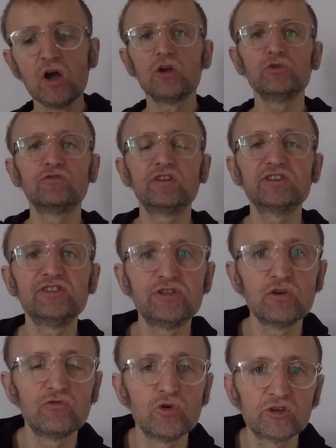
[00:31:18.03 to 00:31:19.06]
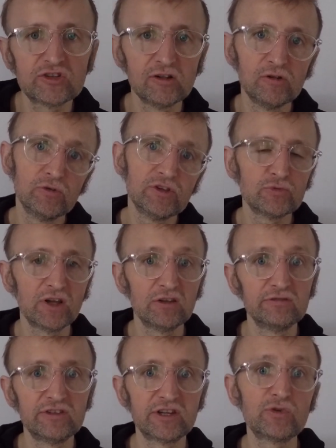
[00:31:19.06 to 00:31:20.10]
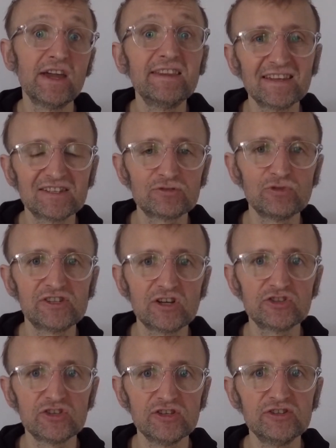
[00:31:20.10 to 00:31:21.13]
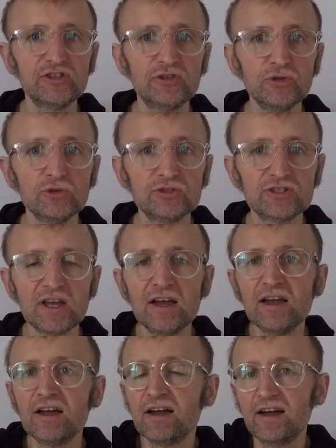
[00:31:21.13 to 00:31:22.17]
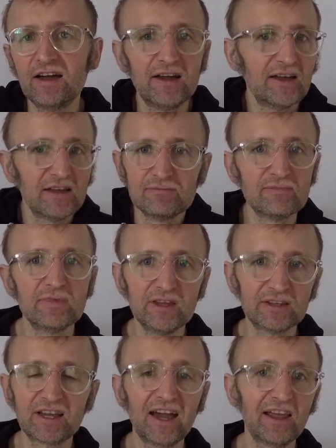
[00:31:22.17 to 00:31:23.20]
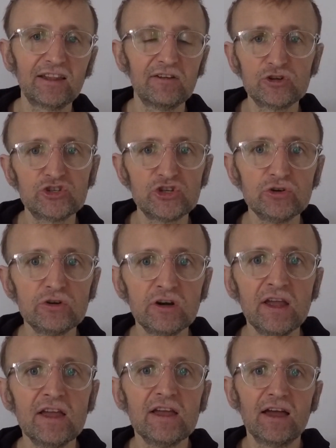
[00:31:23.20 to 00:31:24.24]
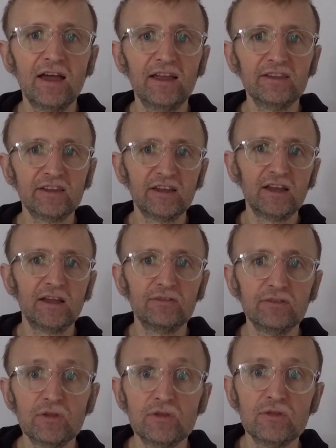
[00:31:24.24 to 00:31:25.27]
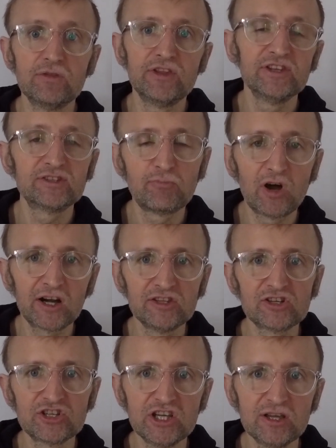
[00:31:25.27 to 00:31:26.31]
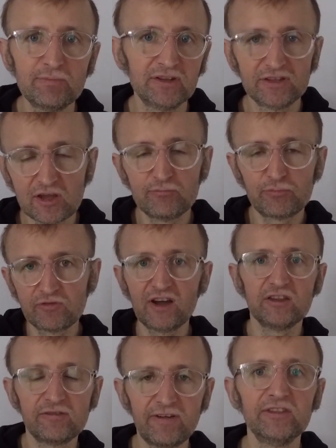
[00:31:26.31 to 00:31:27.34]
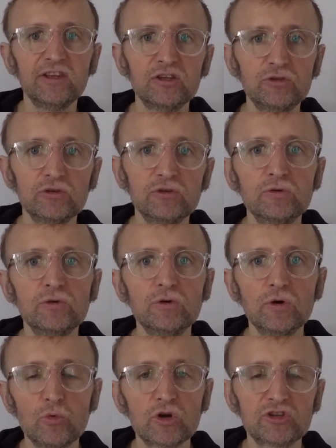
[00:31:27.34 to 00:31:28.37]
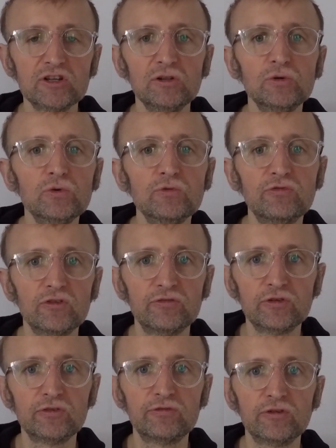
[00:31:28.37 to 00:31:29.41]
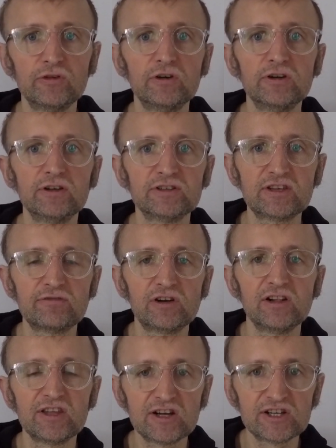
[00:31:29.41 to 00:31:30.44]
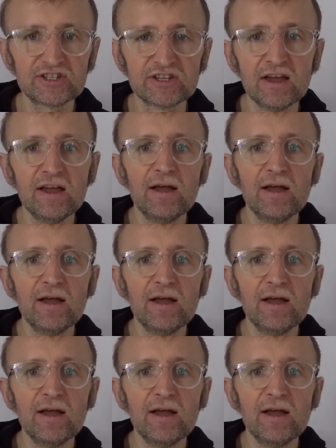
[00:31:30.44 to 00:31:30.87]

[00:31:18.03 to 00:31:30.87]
University of Waterloo is one of the greatest research institutes in Canada for sure, and this partnership, and they provided funding to Waterloo for several years,